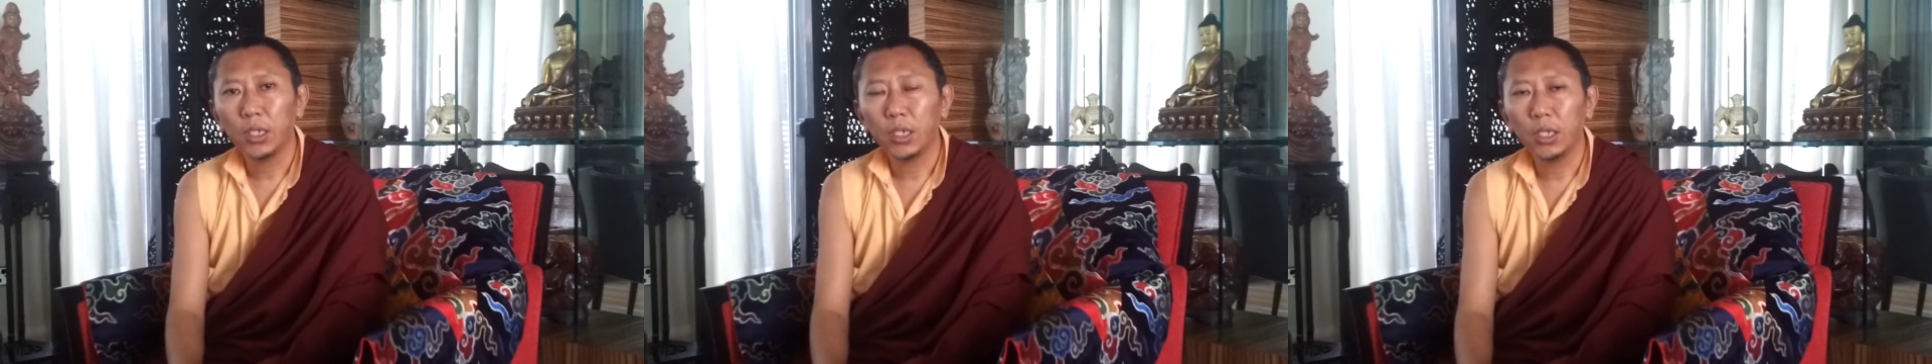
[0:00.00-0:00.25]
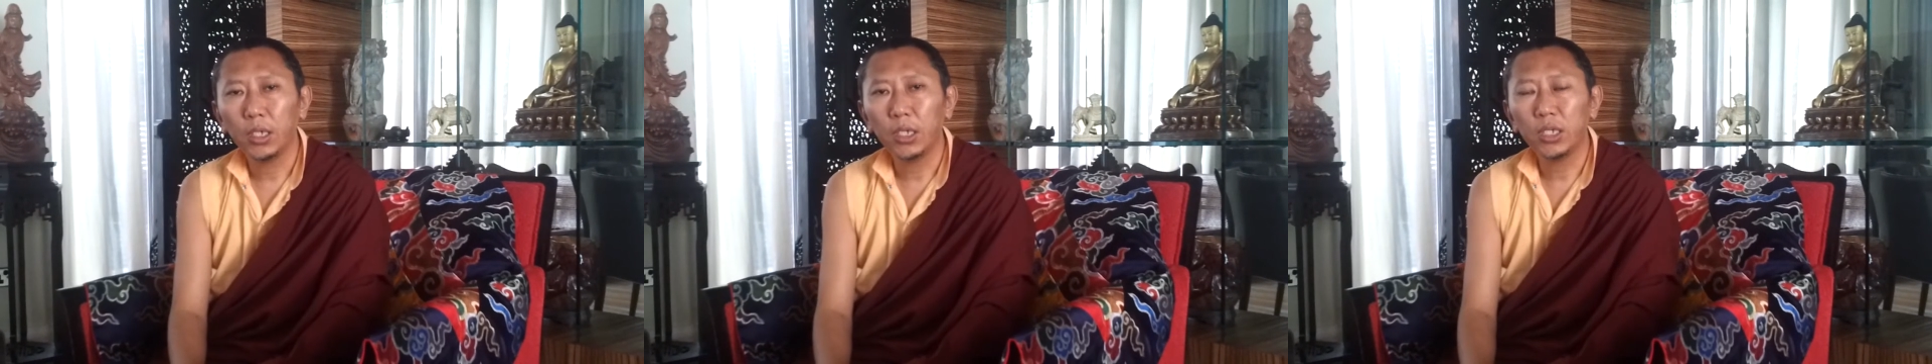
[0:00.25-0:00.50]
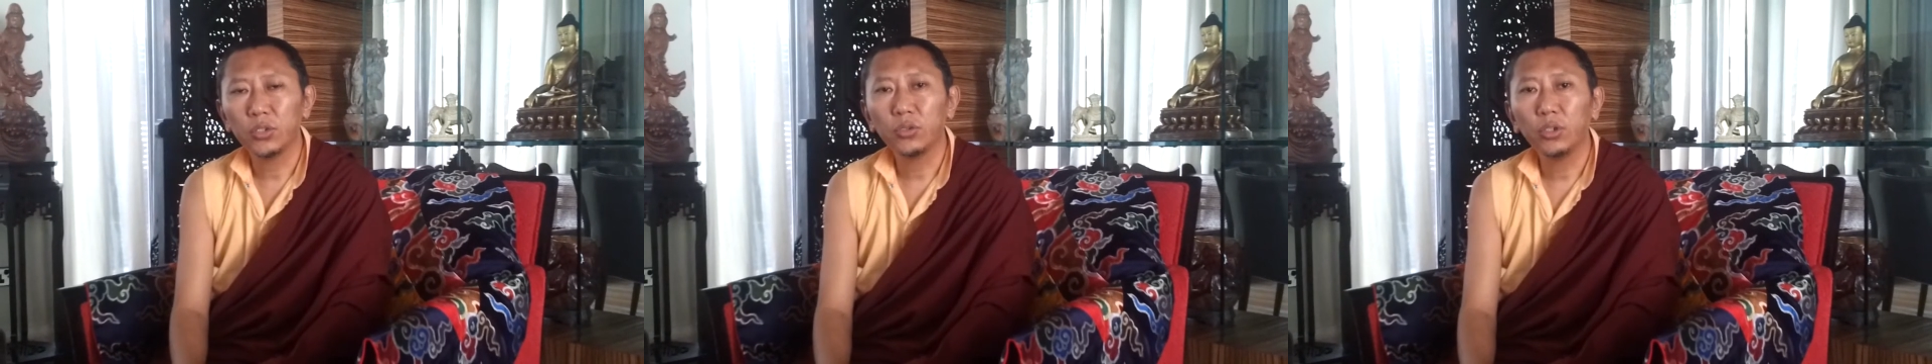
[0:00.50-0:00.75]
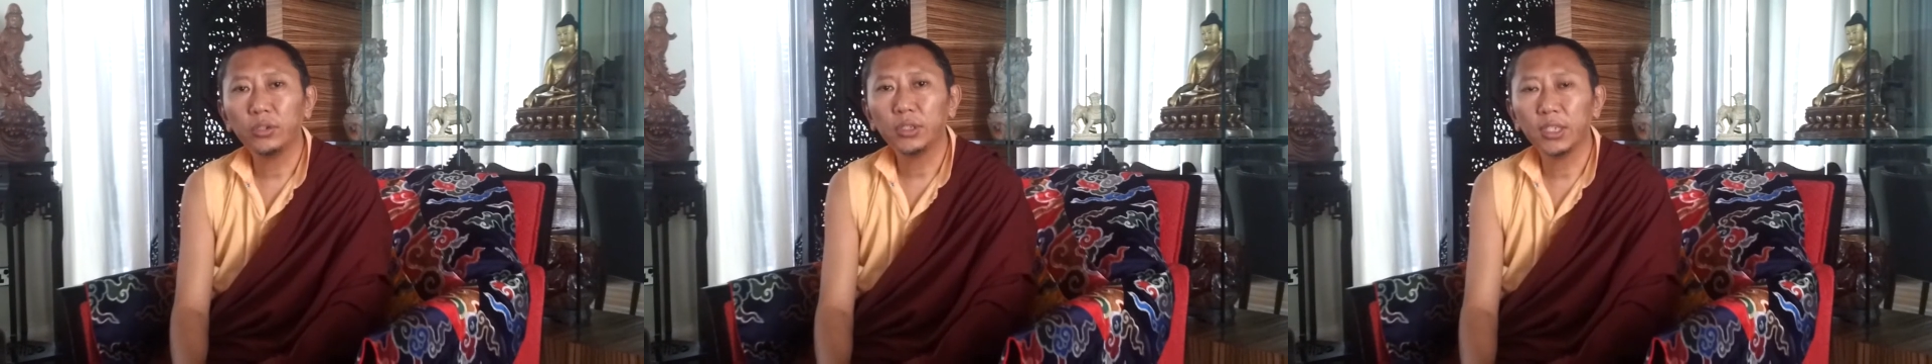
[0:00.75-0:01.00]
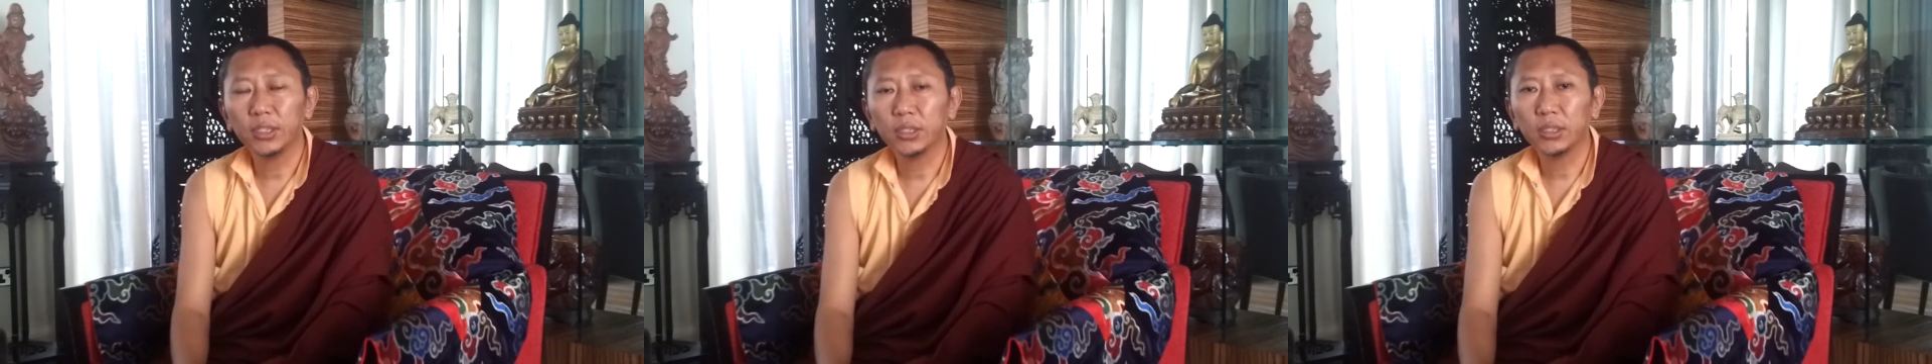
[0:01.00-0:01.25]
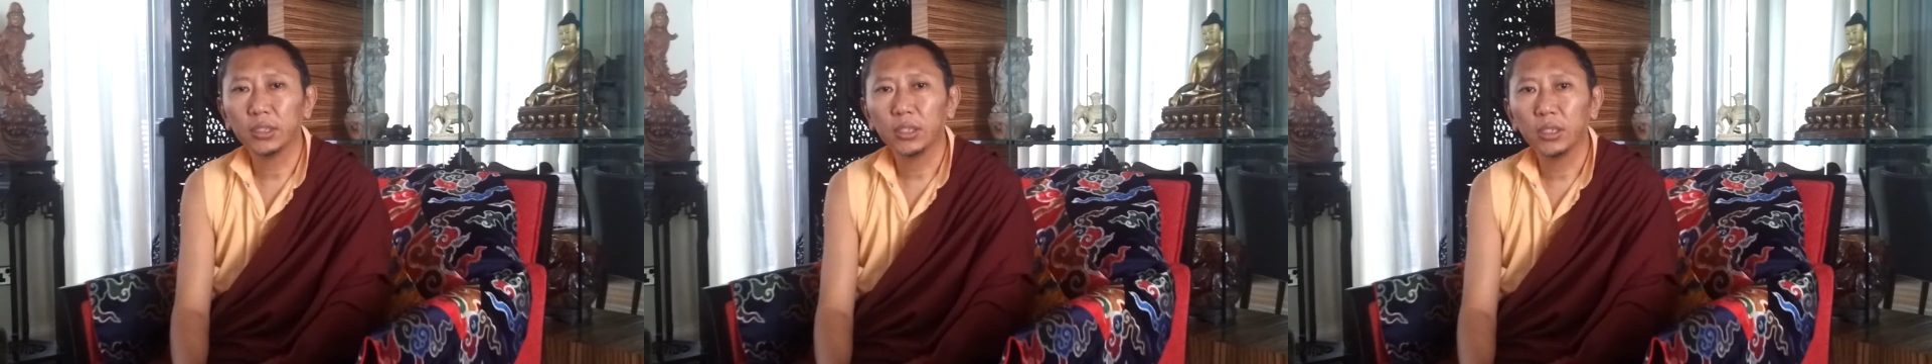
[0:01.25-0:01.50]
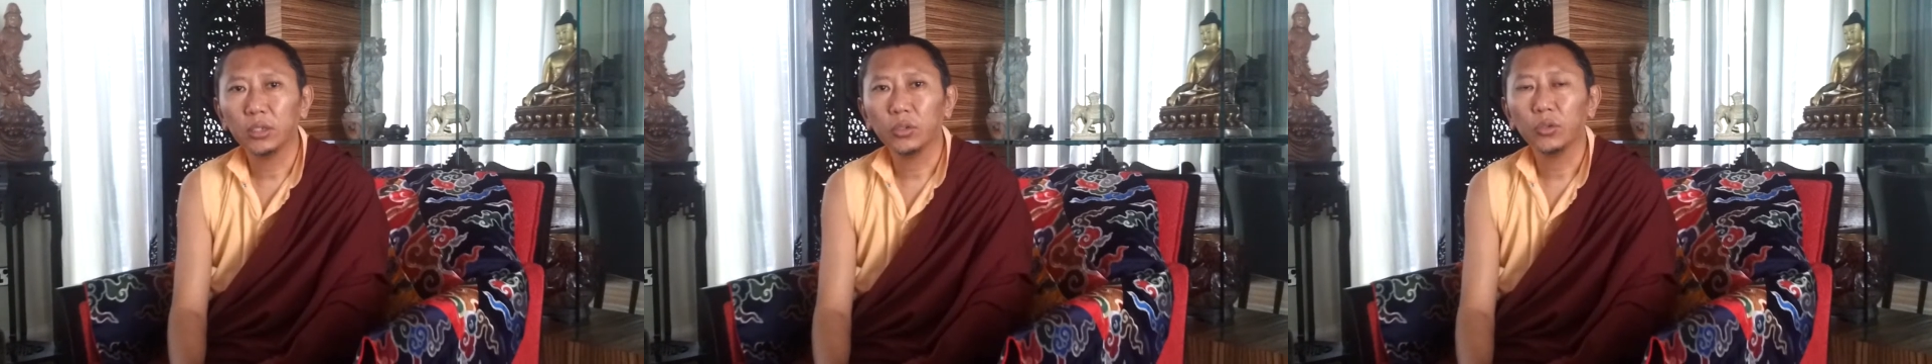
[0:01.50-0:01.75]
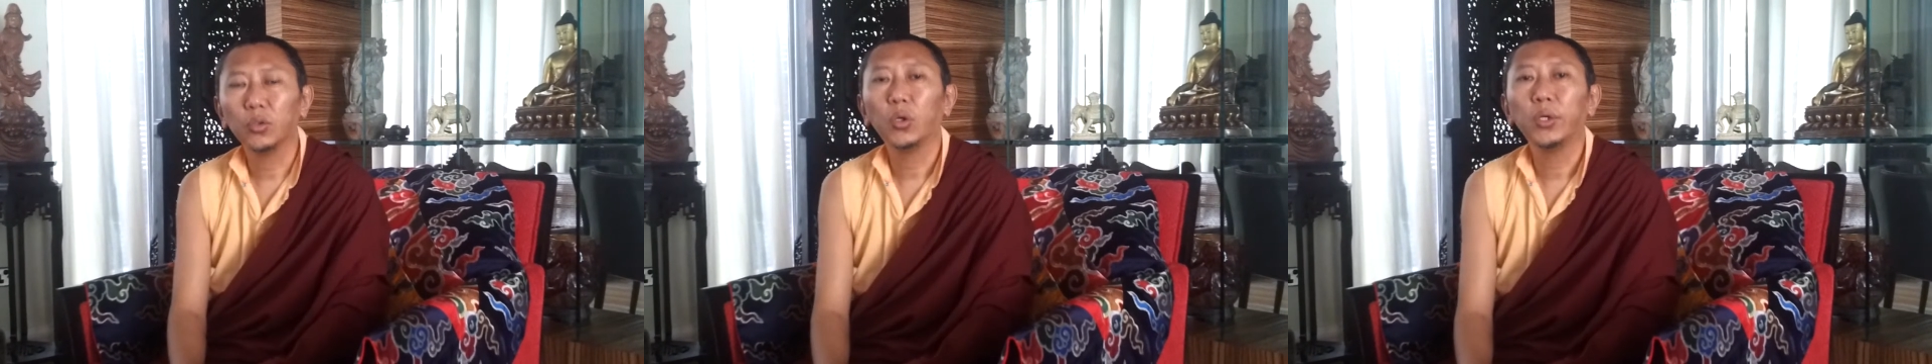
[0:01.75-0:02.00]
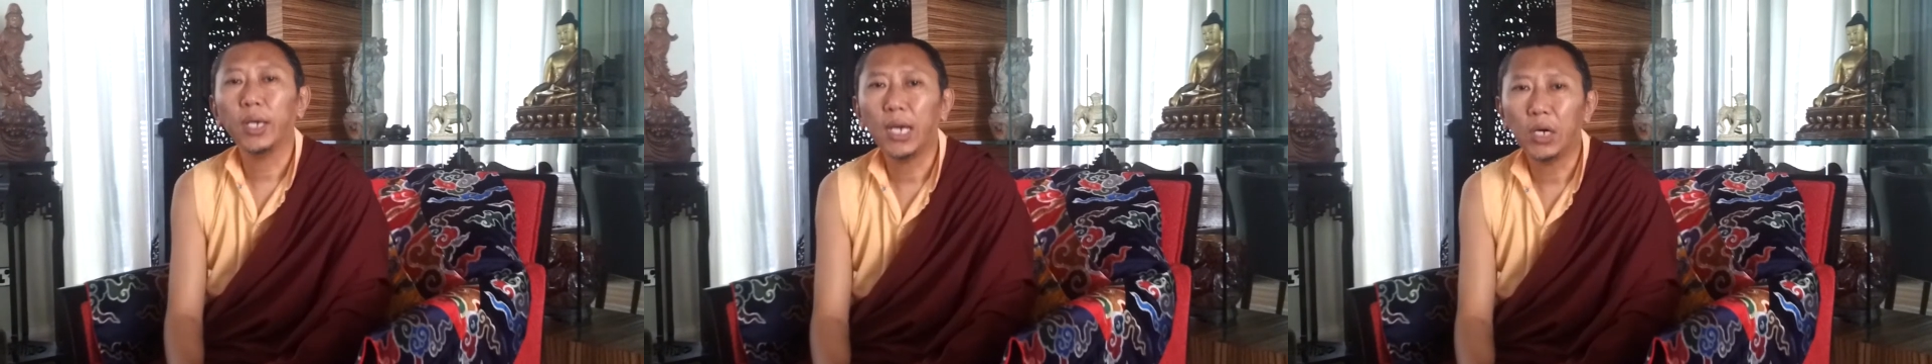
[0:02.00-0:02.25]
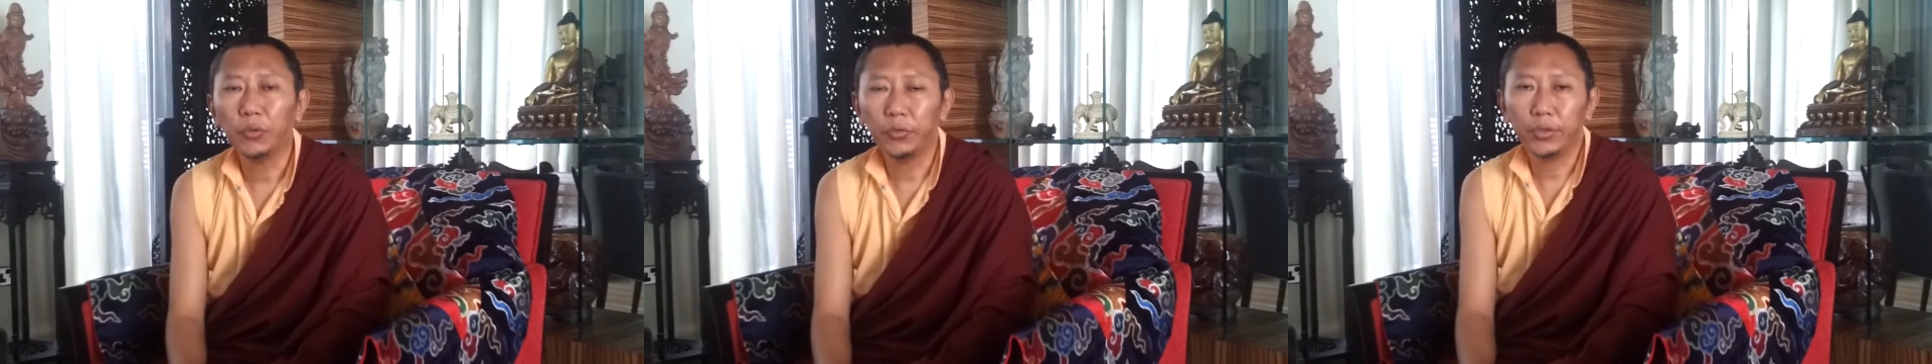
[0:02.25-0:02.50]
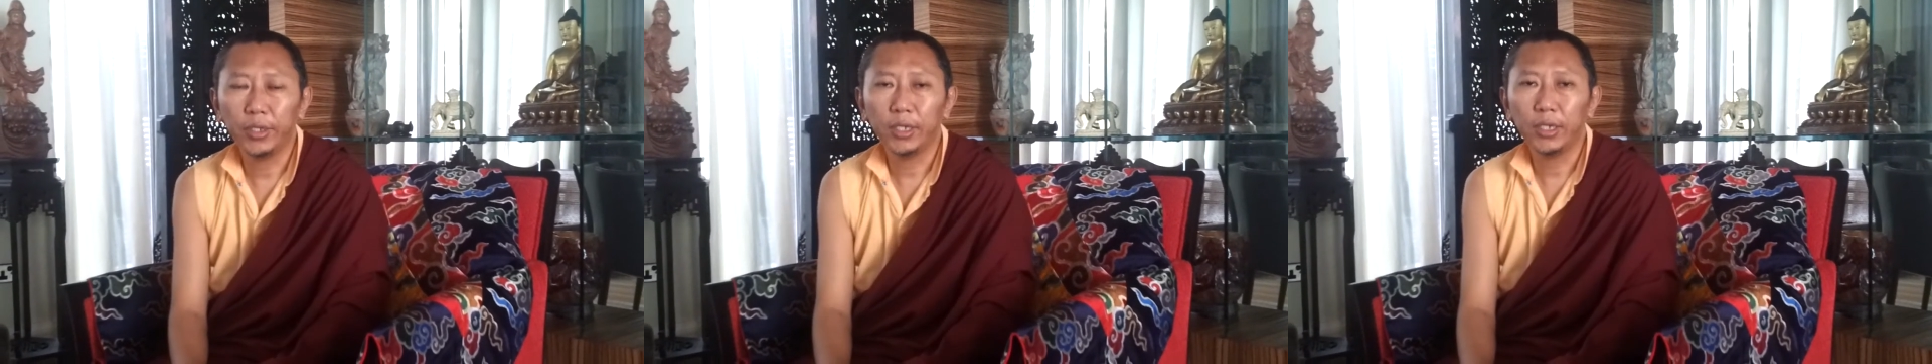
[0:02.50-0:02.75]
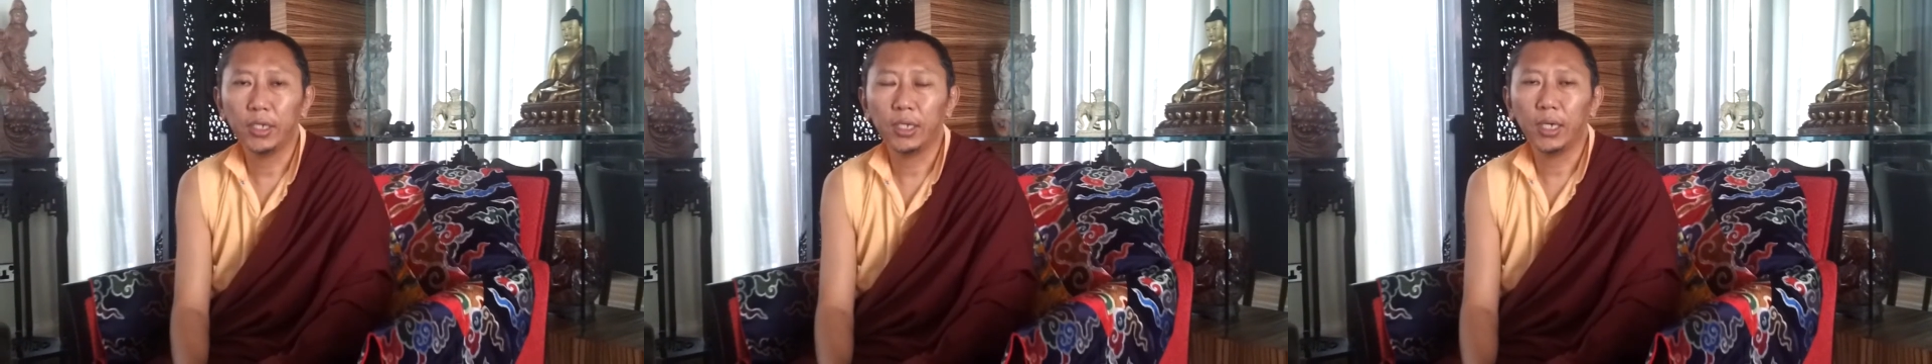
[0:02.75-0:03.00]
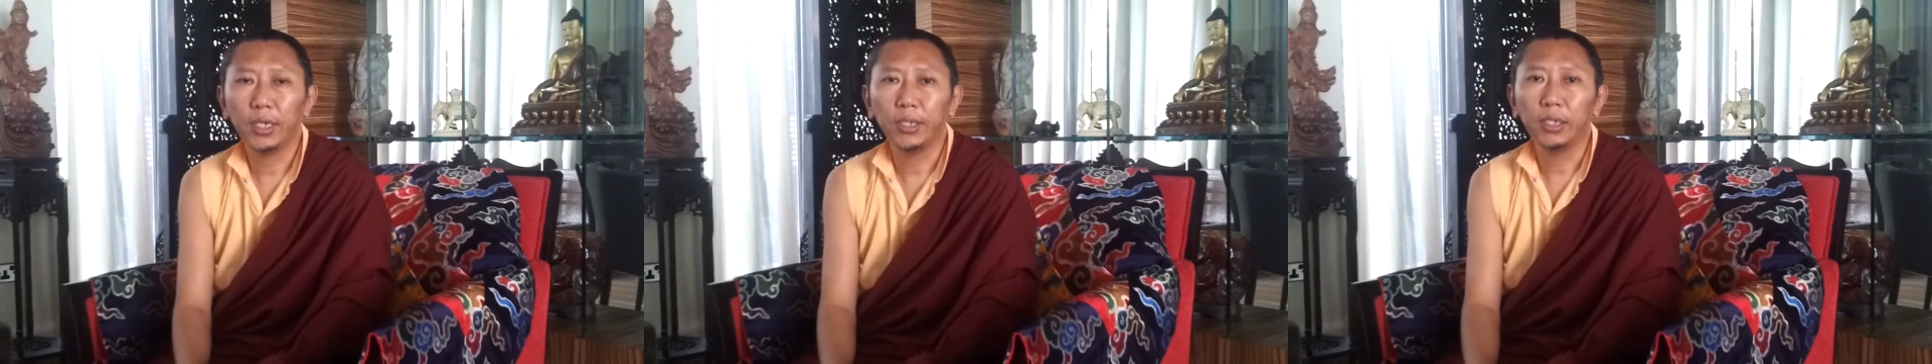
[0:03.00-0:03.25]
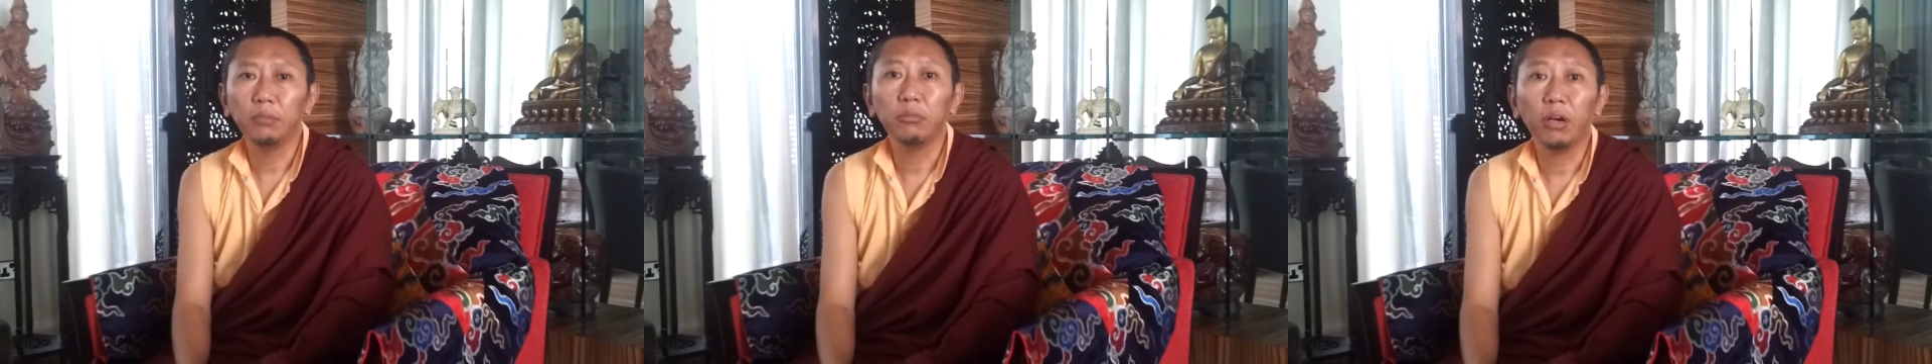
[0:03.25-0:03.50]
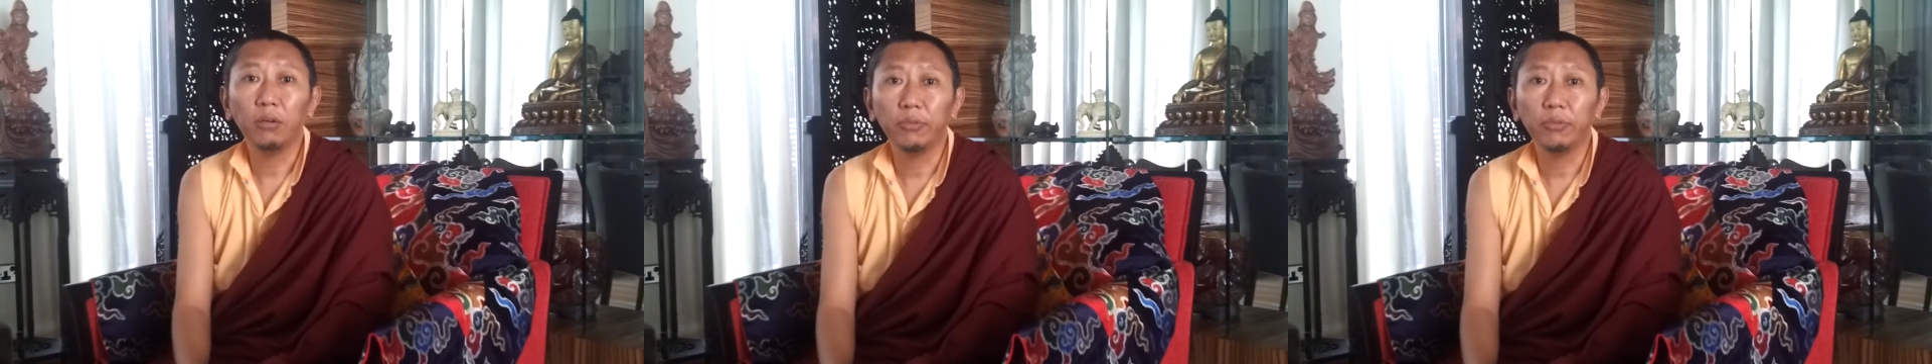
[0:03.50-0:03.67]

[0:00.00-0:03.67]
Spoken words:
is not just going out there and involved in